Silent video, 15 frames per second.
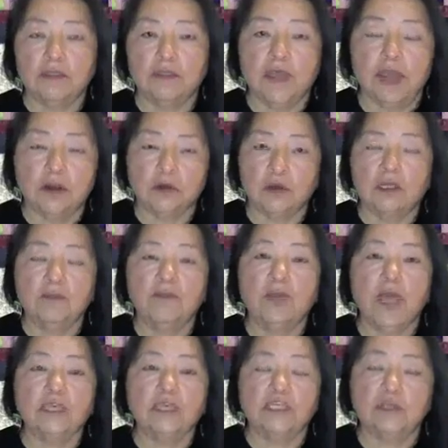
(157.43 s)
that are
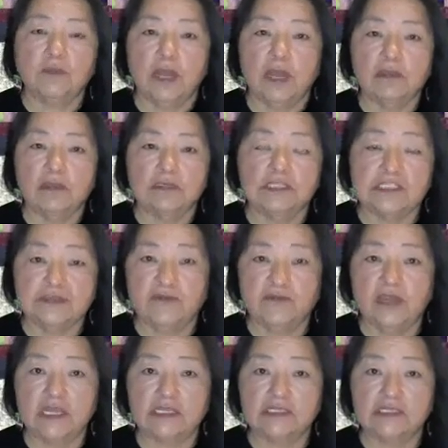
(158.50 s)
impacted by those
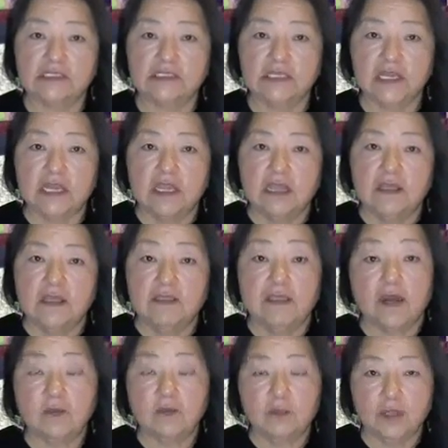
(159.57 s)
events
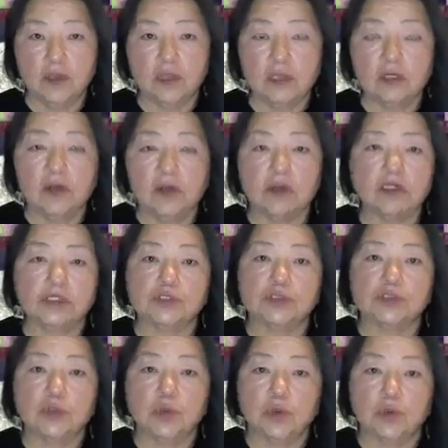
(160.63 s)
that are beyond our
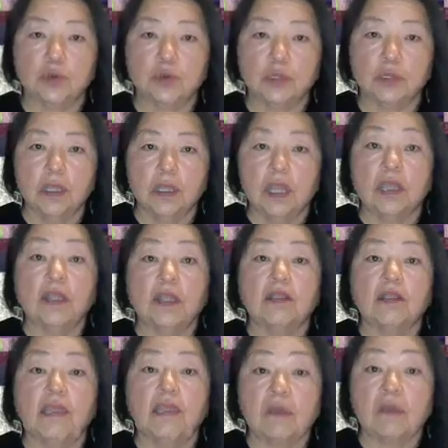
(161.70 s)
control,
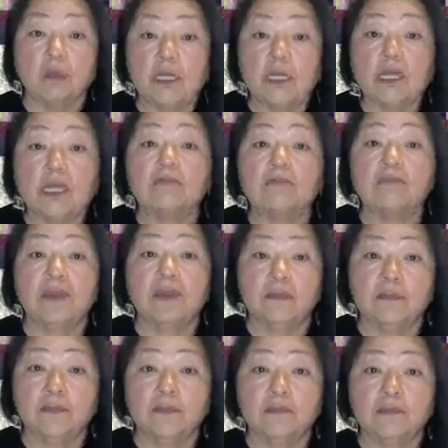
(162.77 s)
that we love them.